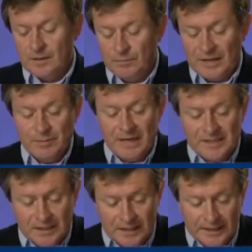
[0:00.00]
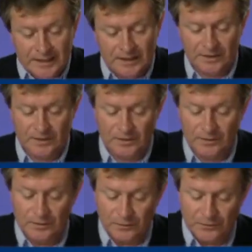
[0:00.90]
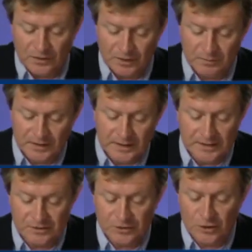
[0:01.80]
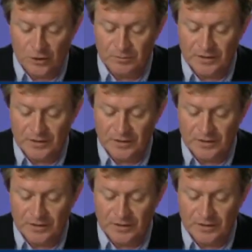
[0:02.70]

Mathematically, the firm is assumed,